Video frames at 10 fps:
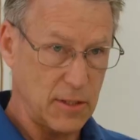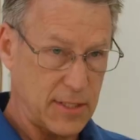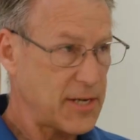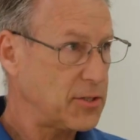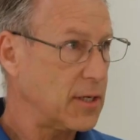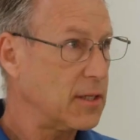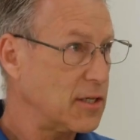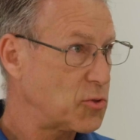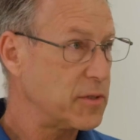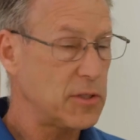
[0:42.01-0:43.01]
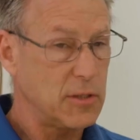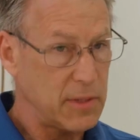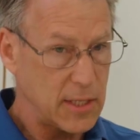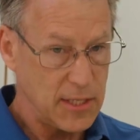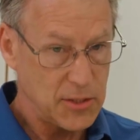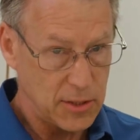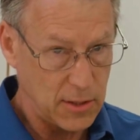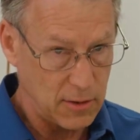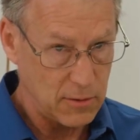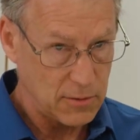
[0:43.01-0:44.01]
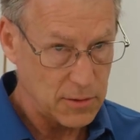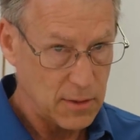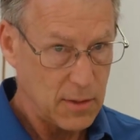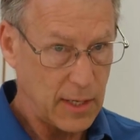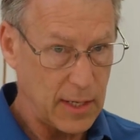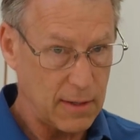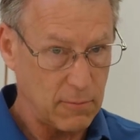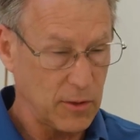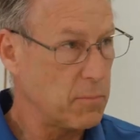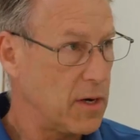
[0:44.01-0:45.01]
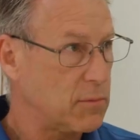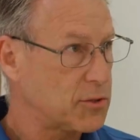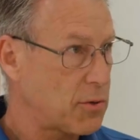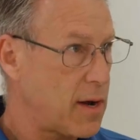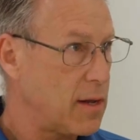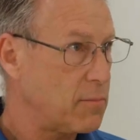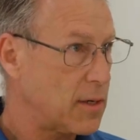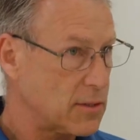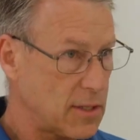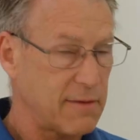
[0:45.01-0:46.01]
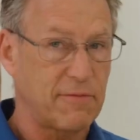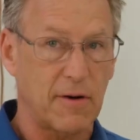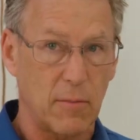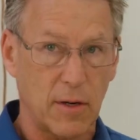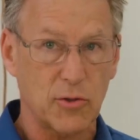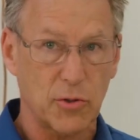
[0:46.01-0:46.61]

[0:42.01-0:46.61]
The testing and the instruments need to be easy to use and with minimal training because they have a fair amount of